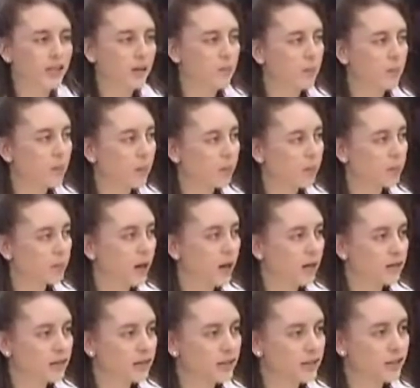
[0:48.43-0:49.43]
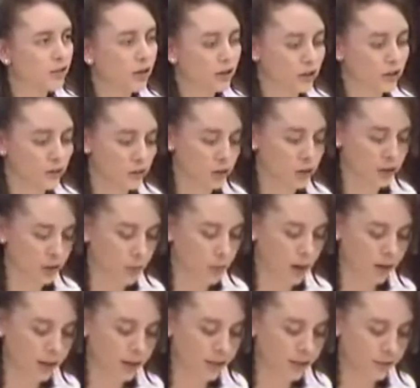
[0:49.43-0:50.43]
and I'm the Public Policy Director for
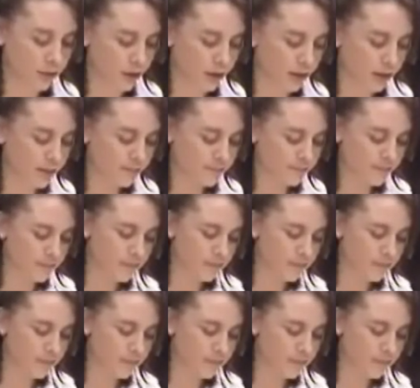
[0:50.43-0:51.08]
Equality Florida.